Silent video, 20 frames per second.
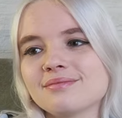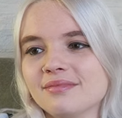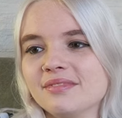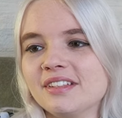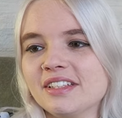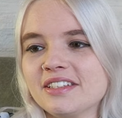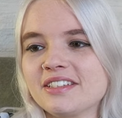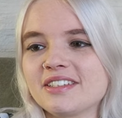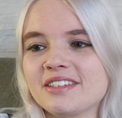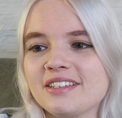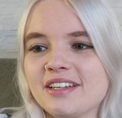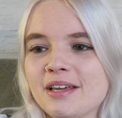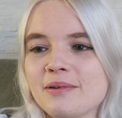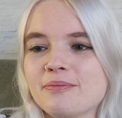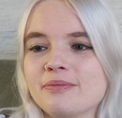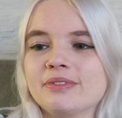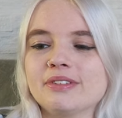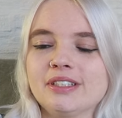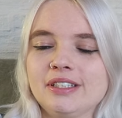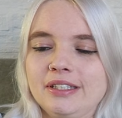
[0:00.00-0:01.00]
This
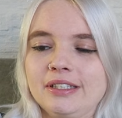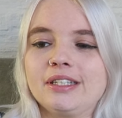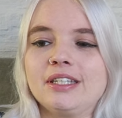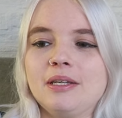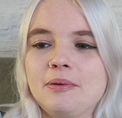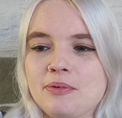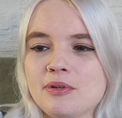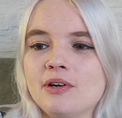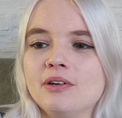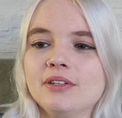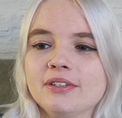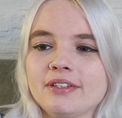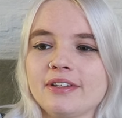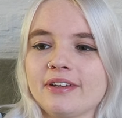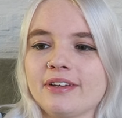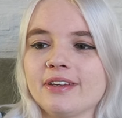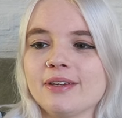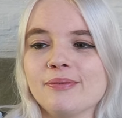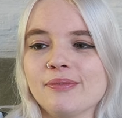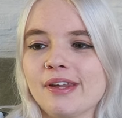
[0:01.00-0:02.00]
tape really keeps
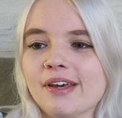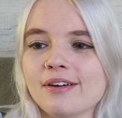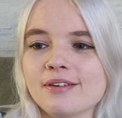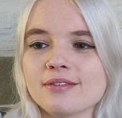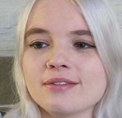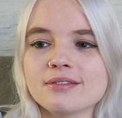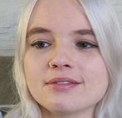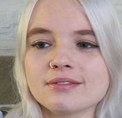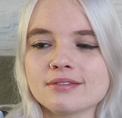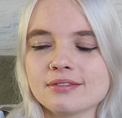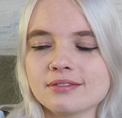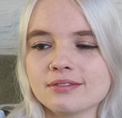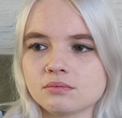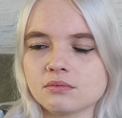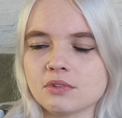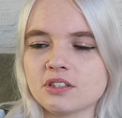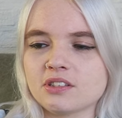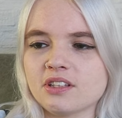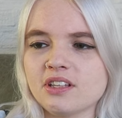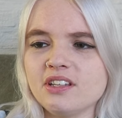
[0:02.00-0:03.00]
haunting him now.
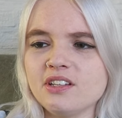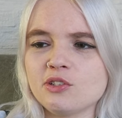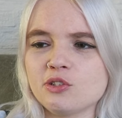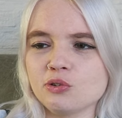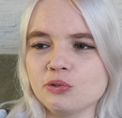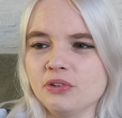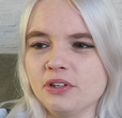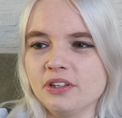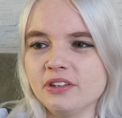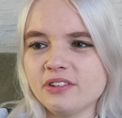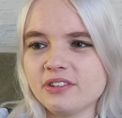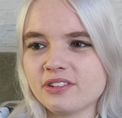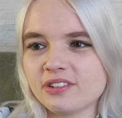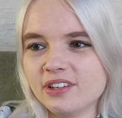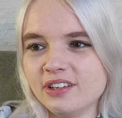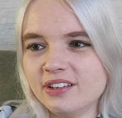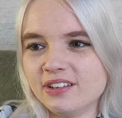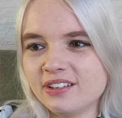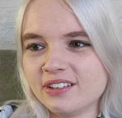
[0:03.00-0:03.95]
Is that a joint?